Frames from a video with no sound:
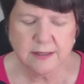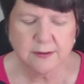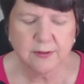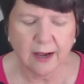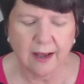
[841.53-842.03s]

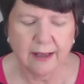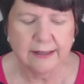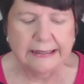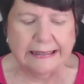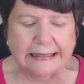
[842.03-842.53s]
of God
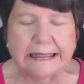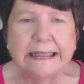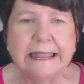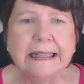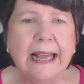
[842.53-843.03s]

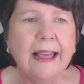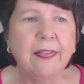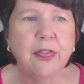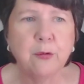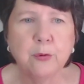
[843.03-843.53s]
in
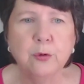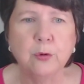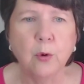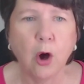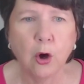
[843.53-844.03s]
and
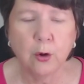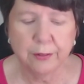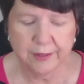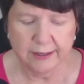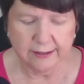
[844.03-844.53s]
through all
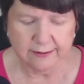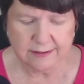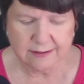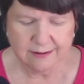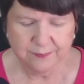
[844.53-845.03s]
things.